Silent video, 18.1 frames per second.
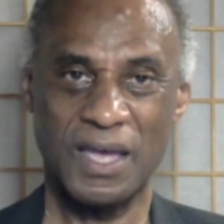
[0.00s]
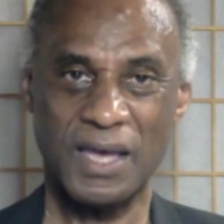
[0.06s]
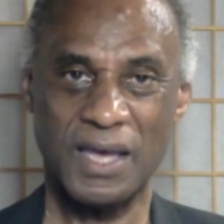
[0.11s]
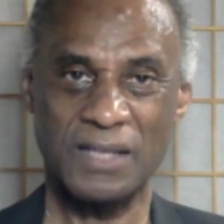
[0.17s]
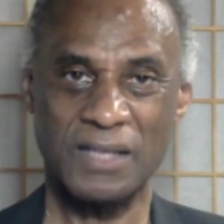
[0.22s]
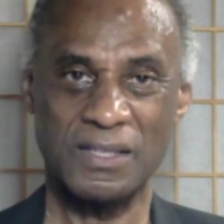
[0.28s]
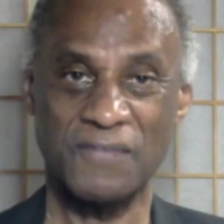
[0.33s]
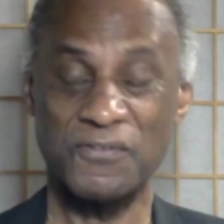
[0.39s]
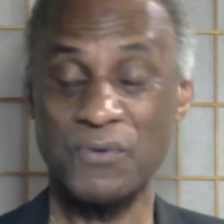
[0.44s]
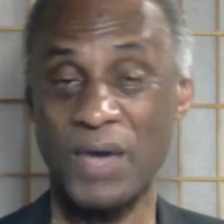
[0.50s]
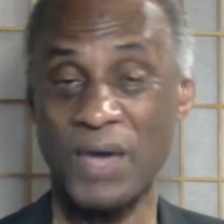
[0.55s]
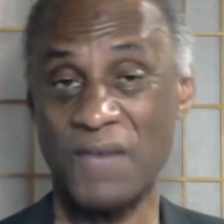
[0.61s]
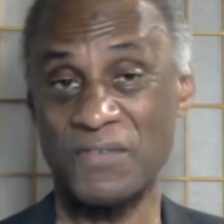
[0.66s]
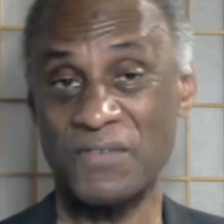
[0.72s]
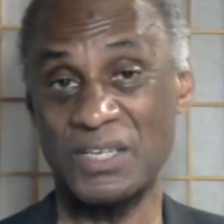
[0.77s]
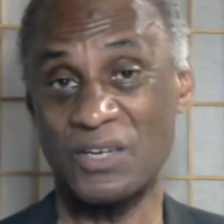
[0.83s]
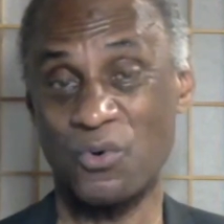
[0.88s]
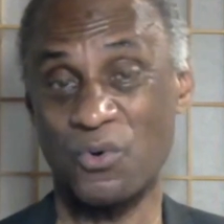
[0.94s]
And if you
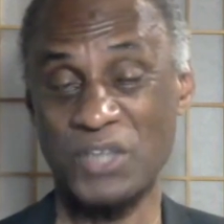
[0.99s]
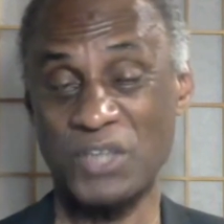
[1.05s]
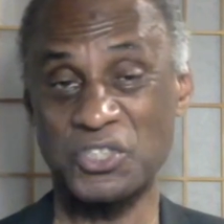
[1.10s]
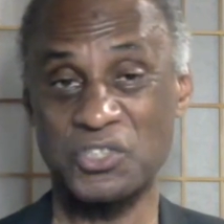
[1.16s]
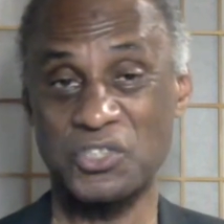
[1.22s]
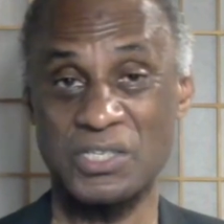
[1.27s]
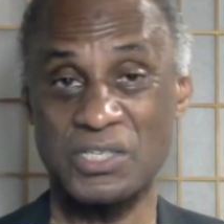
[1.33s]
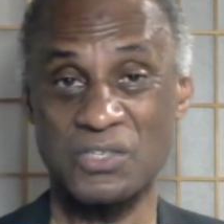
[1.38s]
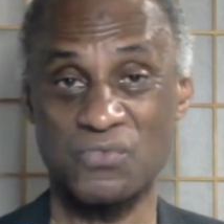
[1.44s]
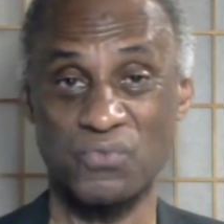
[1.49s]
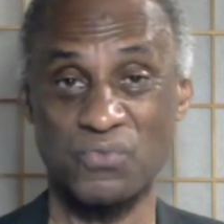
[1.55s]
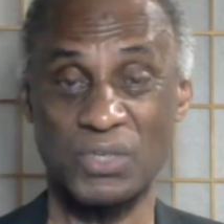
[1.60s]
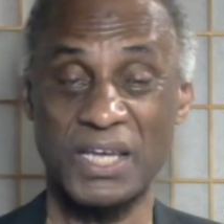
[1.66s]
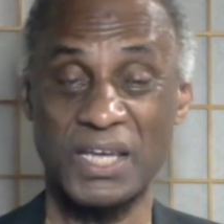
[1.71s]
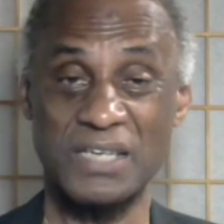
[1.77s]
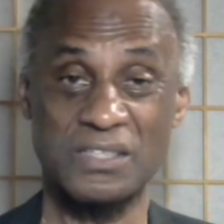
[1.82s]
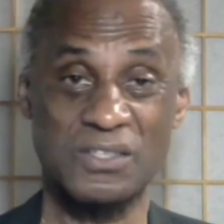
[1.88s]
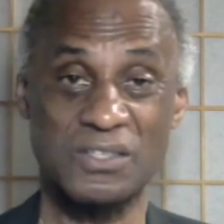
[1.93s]
have any questions
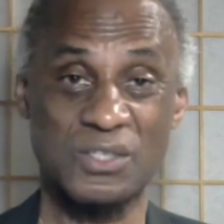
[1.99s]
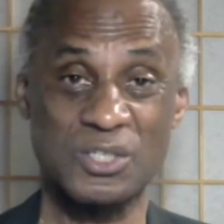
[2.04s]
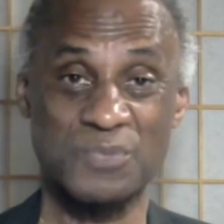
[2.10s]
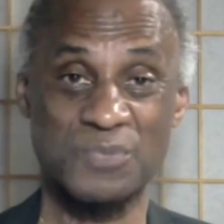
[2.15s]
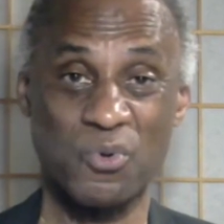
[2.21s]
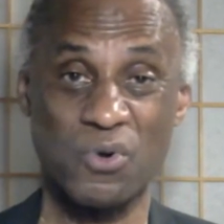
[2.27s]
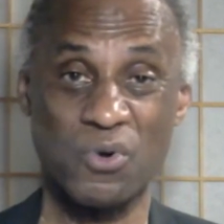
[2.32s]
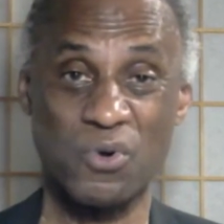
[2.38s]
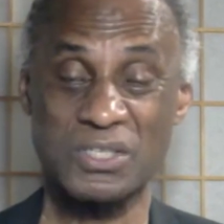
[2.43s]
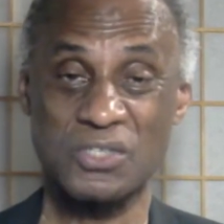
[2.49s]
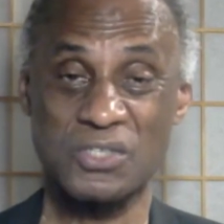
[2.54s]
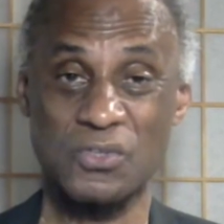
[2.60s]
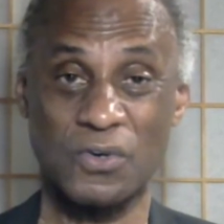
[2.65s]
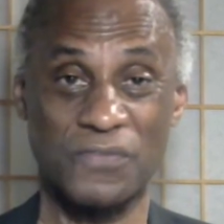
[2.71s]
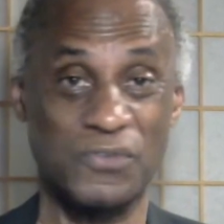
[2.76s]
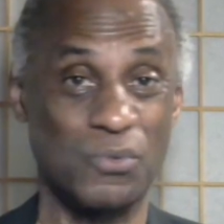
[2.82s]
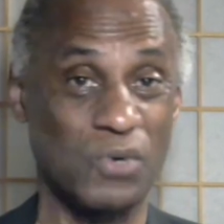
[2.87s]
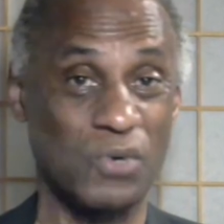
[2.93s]
related to sports,
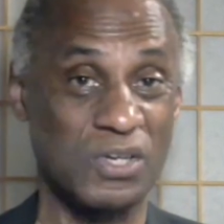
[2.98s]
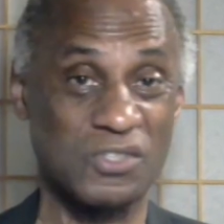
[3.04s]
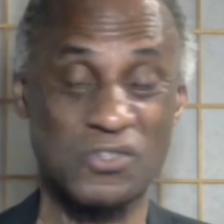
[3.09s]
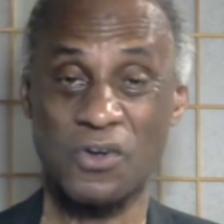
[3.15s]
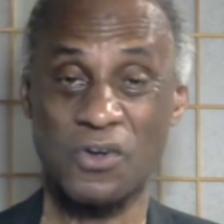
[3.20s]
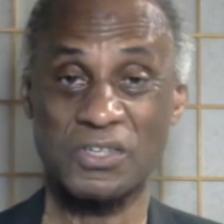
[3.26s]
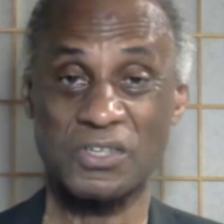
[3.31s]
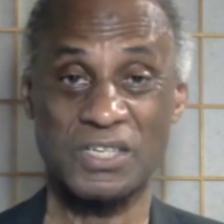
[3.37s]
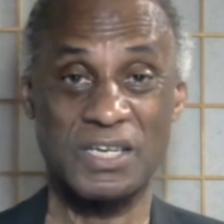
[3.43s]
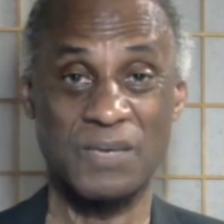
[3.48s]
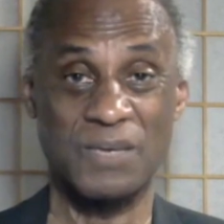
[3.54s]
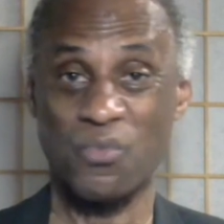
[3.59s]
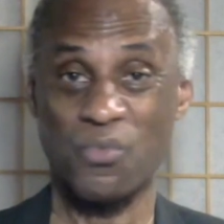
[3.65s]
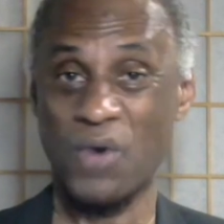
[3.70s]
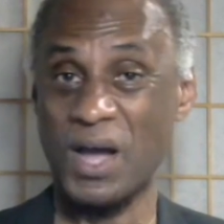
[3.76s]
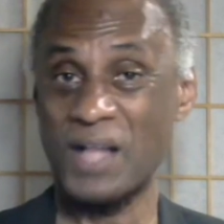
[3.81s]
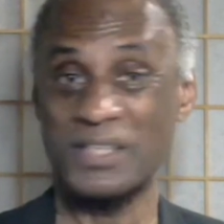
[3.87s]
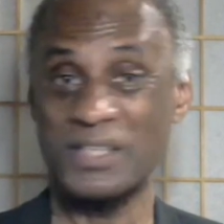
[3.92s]
or if you to talk to
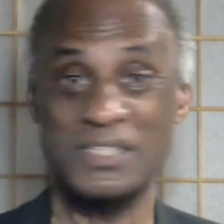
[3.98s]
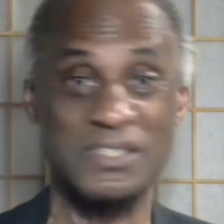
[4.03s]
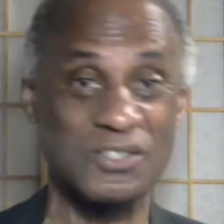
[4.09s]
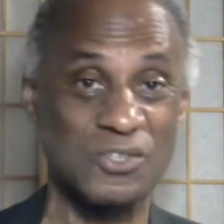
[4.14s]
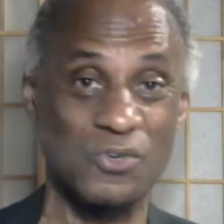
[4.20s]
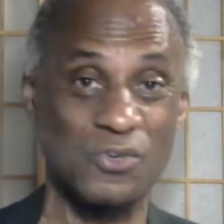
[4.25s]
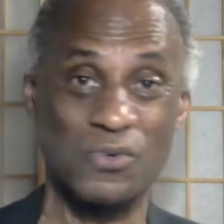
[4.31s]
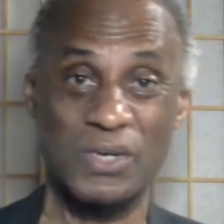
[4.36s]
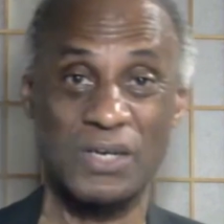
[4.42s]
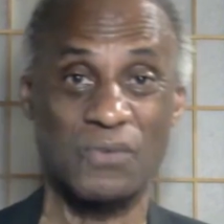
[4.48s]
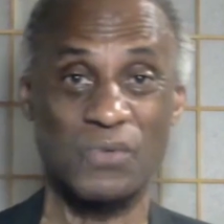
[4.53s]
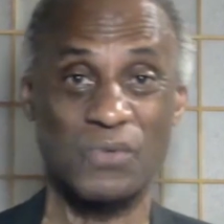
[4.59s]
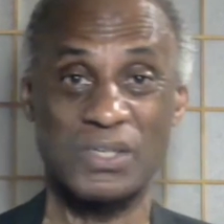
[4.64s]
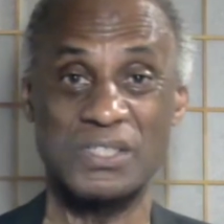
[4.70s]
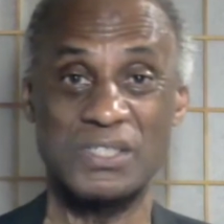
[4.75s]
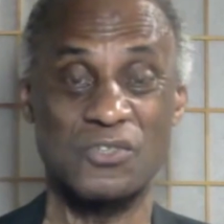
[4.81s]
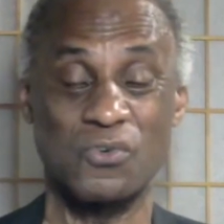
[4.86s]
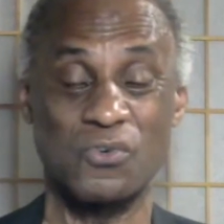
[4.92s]
him while he's doing
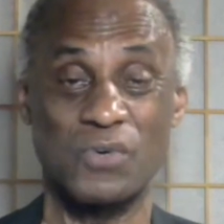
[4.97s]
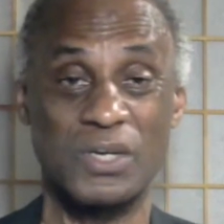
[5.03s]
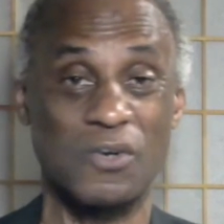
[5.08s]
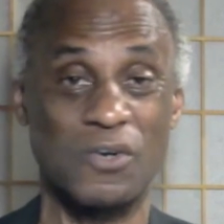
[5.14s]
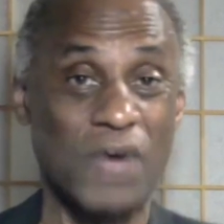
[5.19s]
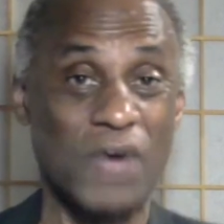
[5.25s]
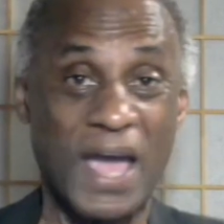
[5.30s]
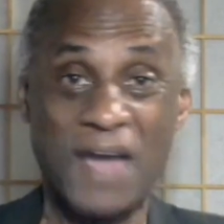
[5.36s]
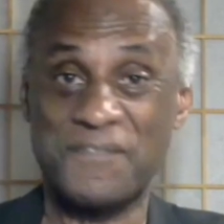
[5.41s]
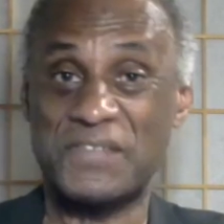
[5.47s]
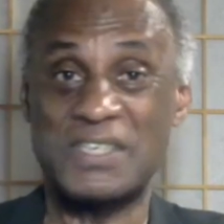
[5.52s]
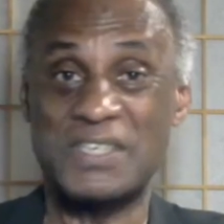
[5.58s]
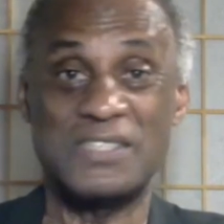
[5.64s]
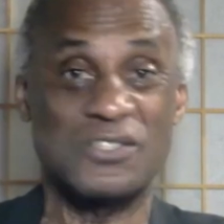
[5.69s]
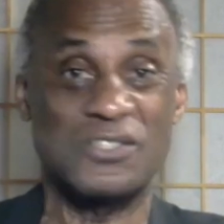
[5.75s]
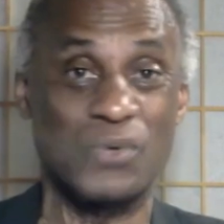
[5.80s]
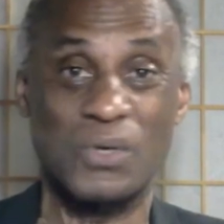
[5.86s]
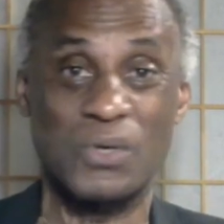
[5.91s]
what he's doing, or after
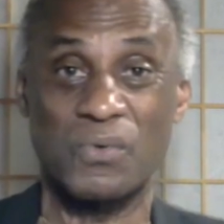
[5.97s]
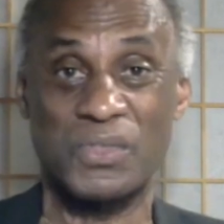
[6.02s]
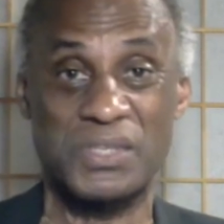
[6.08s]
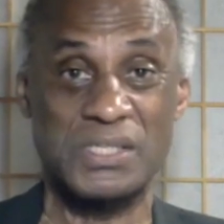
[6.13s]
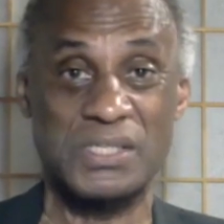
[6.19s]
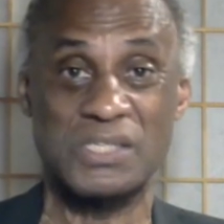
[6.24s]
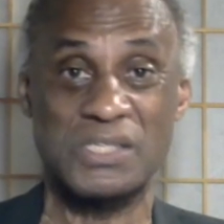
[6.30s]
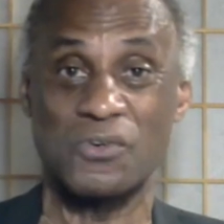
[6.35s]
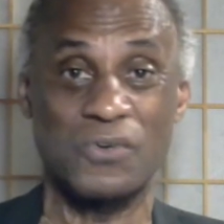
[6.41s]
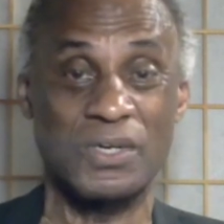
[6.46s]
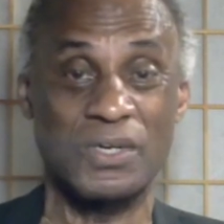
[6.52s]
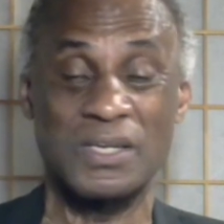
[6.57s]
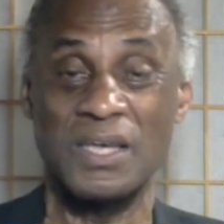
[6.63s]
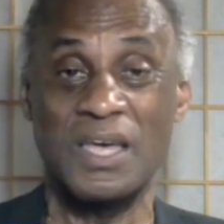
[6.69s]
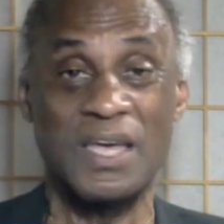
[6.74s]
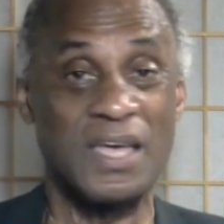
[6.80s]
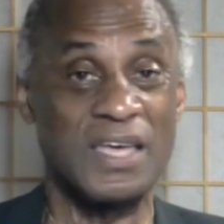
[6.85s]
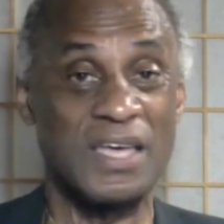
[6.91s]
he's doing what he's
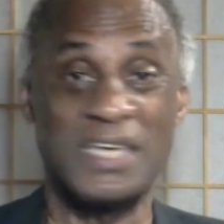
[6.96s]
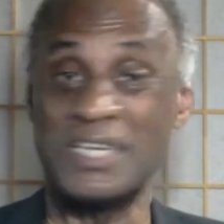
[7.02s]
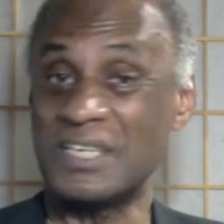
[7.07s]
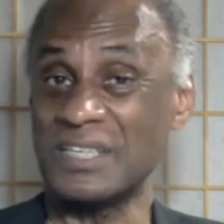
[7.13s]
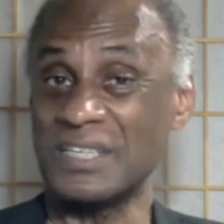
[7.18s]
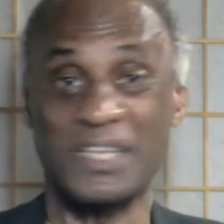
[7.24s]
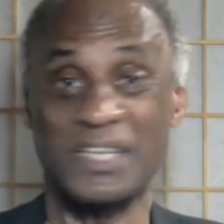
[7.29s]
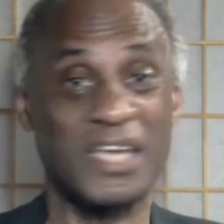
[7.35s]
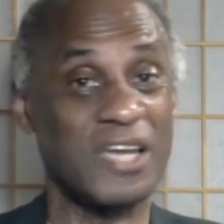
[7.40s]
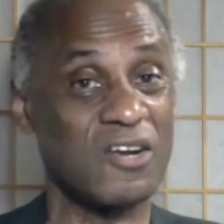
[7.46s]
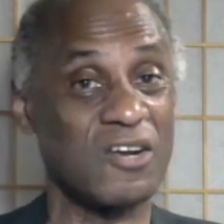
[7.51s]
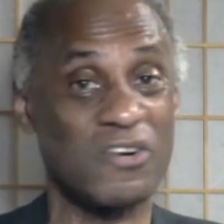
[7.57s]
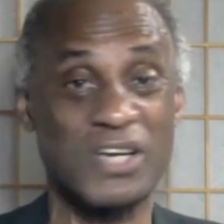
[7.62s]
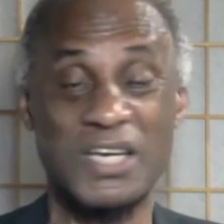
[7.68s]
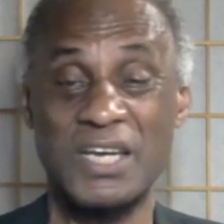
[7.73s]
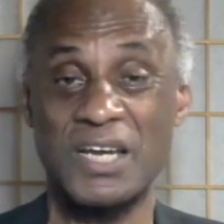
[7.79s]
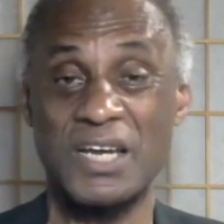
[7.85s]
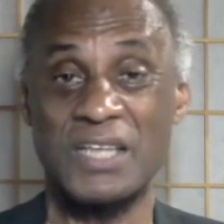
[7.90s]
doing, he could
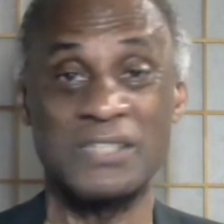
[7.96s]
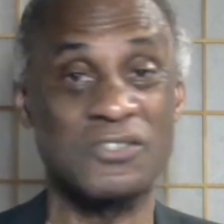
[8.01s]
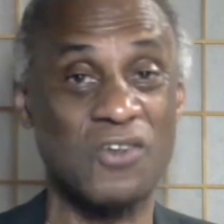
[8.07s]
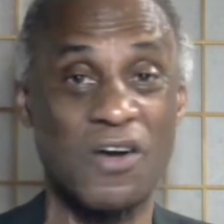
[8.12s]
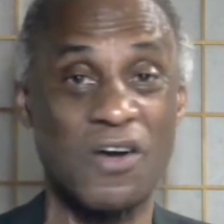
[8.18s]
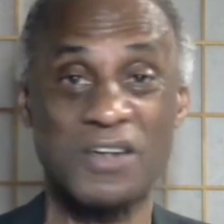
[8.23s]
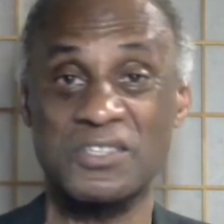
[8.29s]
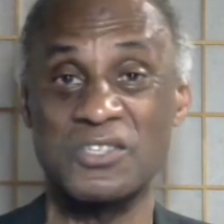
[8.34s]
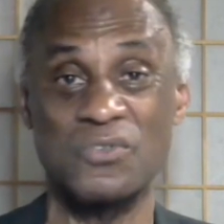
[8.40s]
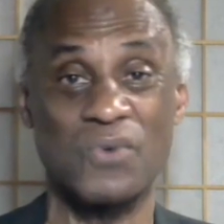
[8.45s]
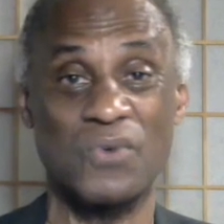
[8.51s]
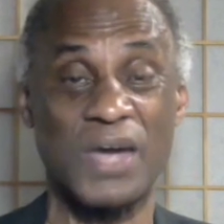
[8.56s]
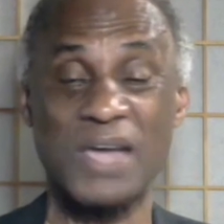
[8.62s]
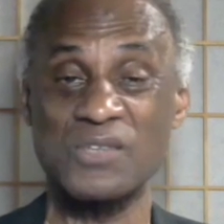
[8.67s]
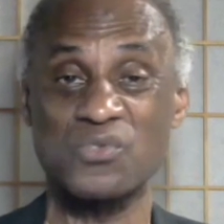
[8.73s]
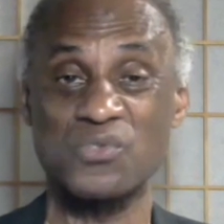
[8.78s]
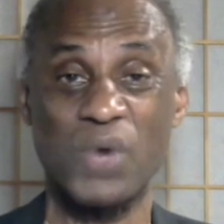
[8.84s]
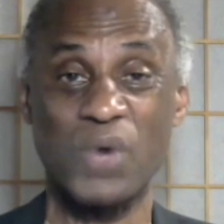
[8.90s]
linger here and talk to
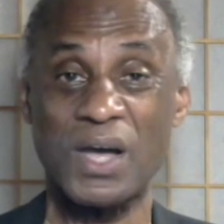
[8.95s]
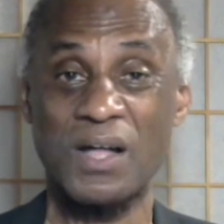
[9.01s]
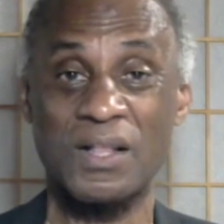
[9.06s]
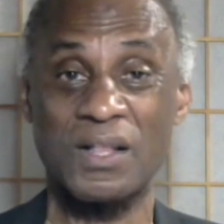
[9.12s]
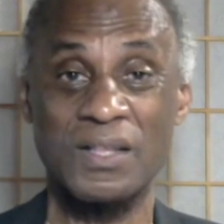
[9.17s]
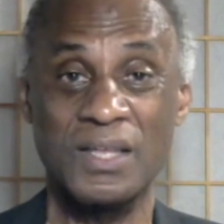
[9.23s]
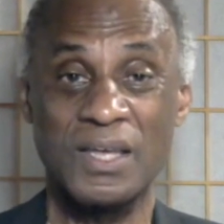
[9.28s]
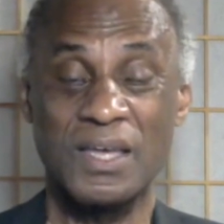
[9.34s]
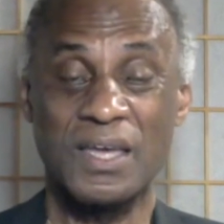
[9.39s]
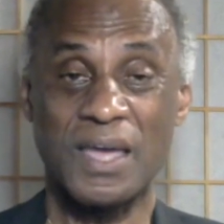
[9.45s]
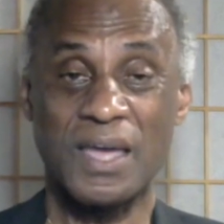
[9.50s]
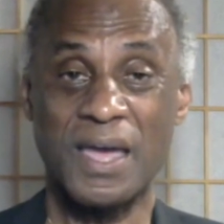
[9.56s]
you as well.